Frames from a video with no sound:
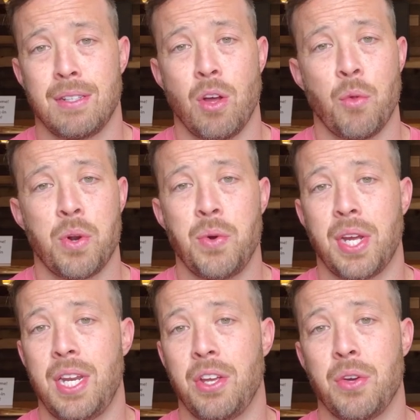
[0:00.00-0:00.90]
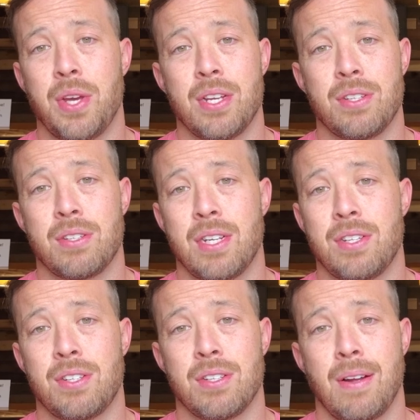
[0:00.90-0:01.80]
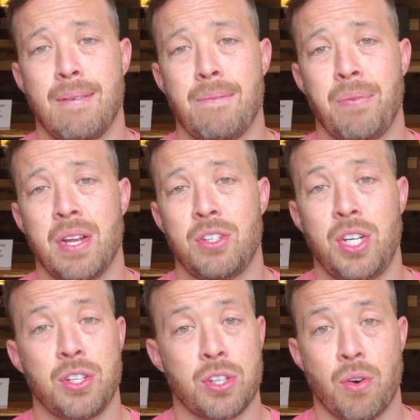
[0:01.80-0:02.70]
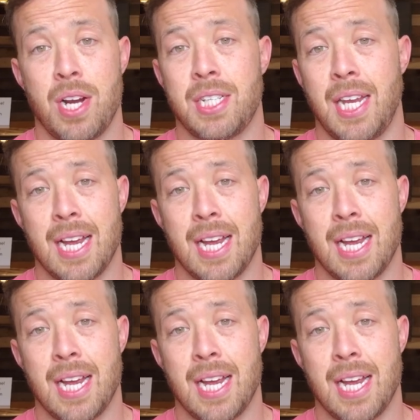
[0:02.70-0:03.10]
The only one who can heal you is Jesus Christ.